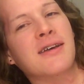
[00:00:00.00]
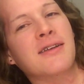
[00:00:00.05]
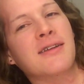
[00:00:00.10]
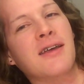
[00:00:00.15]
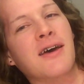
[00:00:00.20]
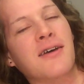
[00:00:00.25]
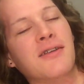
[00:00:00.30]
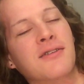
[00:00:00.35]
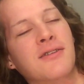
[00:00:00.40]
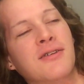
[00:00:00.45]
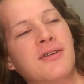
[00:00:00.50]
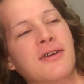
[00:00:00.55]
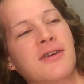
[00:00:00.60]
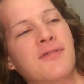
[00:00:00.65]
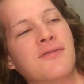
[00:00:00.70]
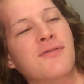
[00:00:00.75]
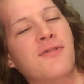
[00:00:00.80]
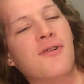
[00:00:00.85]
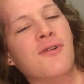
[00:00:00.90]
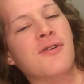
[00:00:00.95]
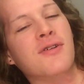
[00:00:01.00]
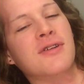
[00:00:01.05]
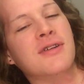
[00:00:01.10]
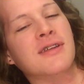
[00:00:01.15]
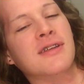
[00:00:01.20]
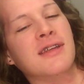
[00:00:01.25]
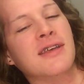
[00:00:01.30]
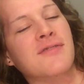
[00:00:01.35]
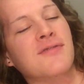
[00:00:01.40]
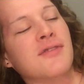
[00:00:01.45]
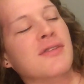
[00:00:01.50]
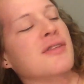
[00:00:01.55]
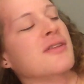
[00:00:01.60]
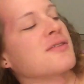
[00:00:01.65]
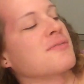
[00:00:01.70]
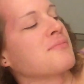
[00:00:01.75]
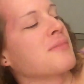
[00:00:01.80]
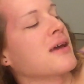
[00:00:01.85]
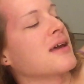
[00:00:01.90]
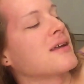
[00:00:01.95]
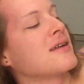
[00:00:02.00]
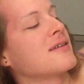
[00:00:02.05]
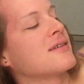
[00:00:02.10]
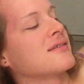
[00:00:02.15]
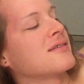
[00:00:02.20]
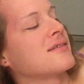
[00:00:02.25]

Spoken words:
Now I'm looking forward to leaving this bed.